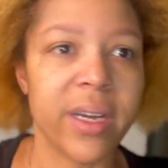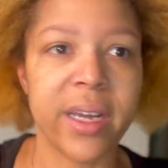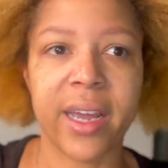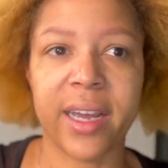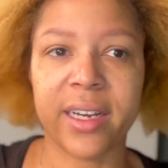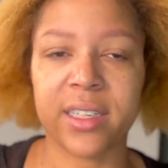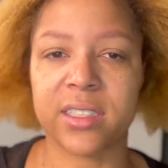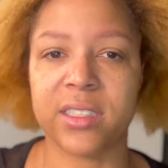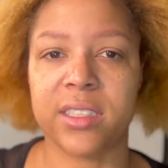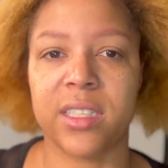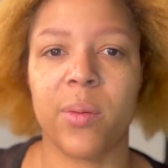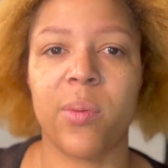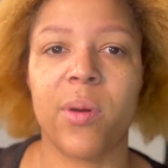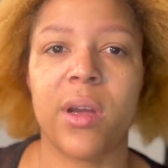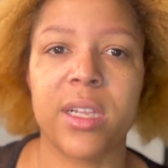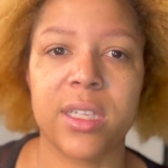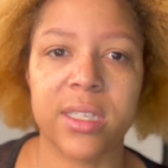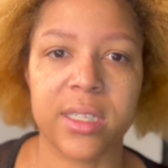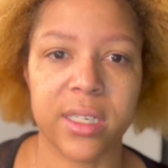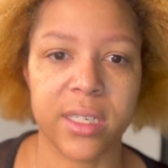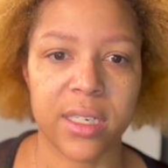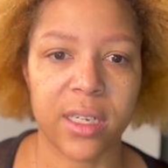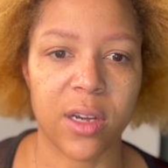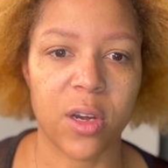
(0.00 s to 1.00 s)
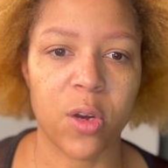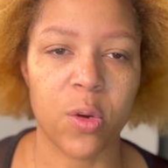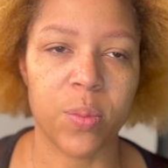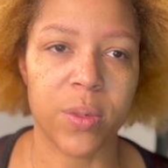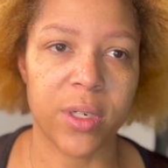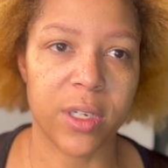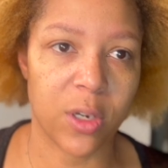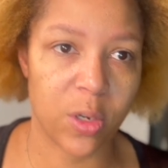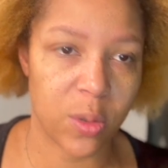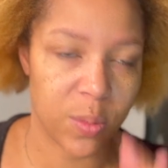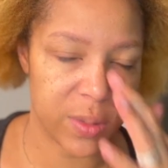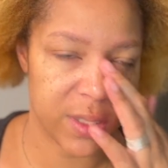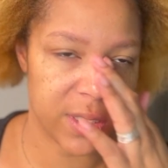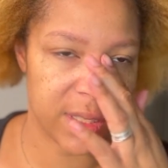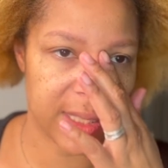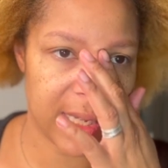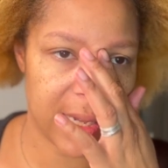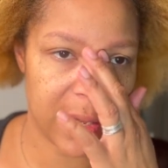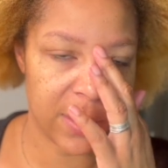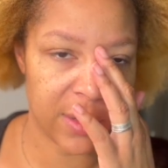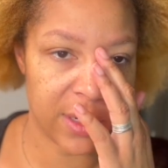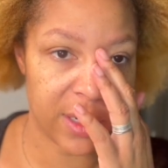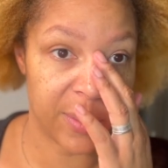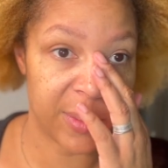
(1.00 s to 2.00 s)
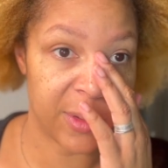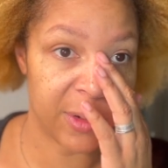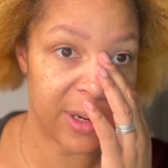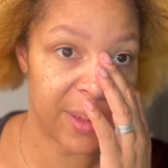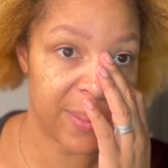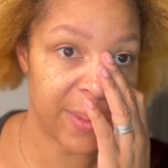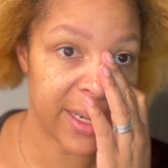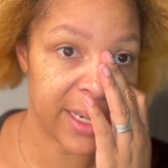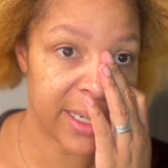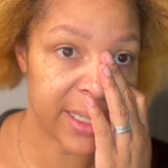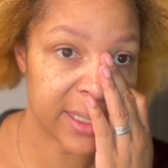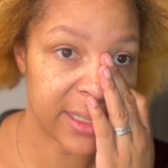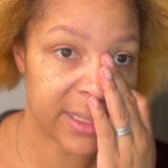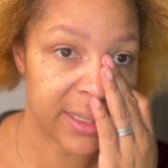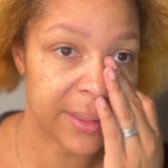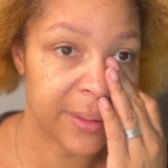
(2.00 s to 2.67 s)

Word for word: actually, I probably need a comb to comb this out. I'll be right back.